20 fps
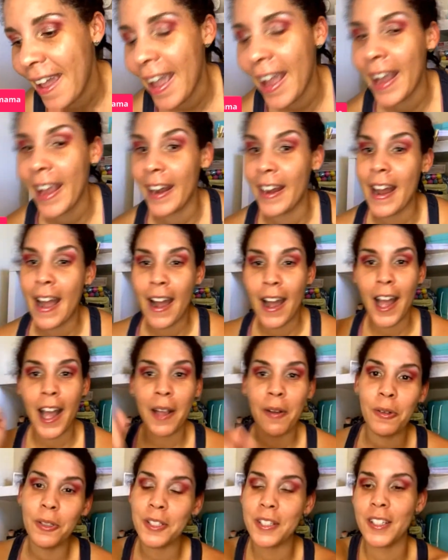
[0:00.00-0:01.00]
And
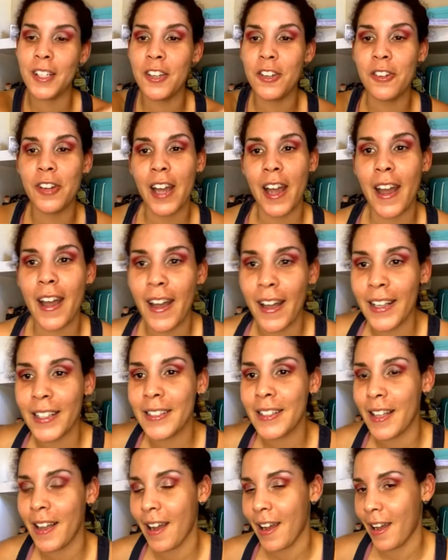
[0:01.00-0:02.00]
I will see you
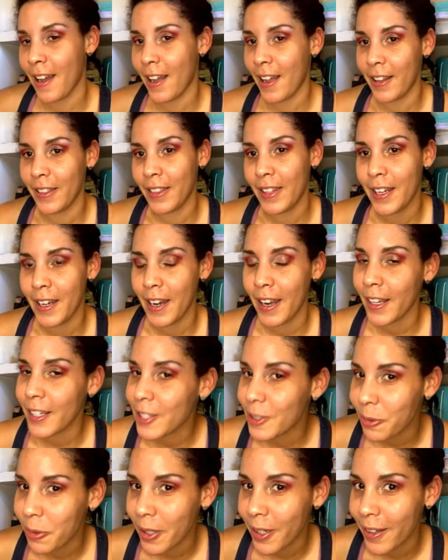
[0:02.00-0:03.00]
guys on the
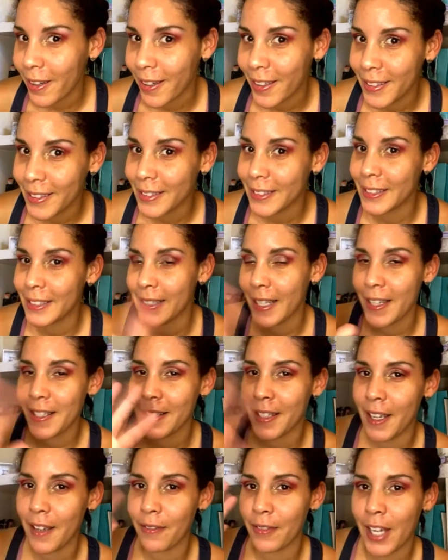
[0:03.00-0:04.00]
next one. Stay
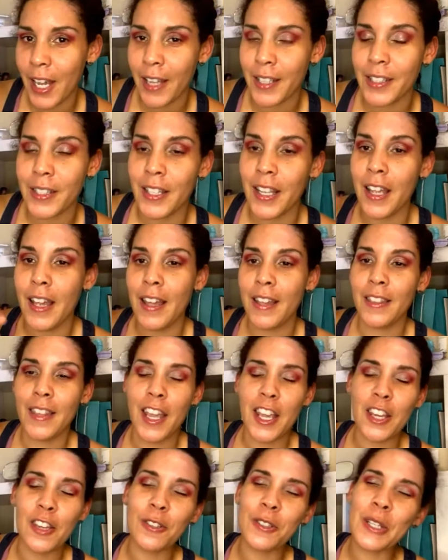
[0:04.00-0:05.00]
safe, guys.
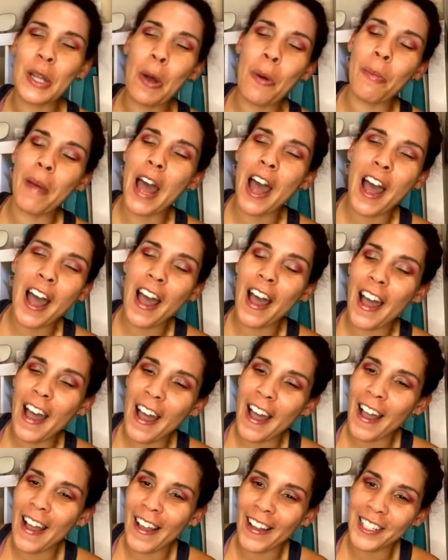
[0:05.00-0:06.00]
Thank you so
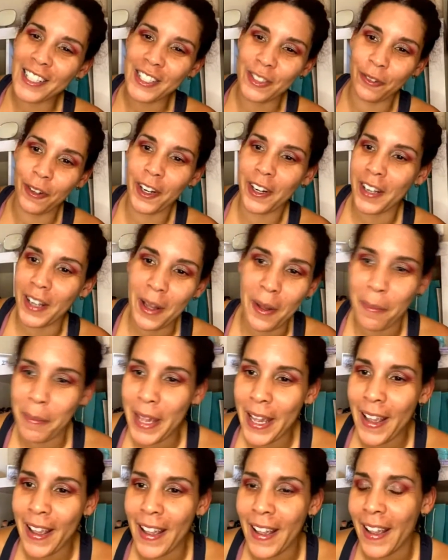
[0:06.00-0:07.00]
much for
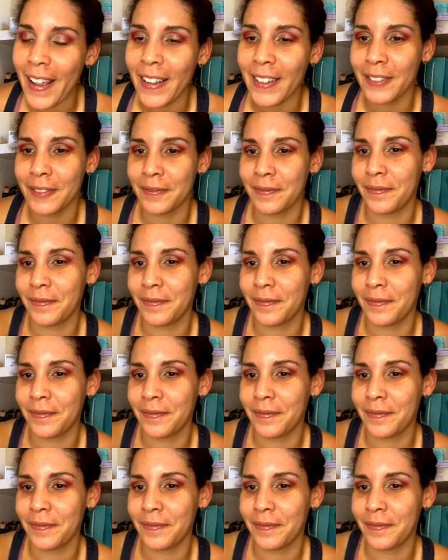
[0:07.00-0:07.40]
coming.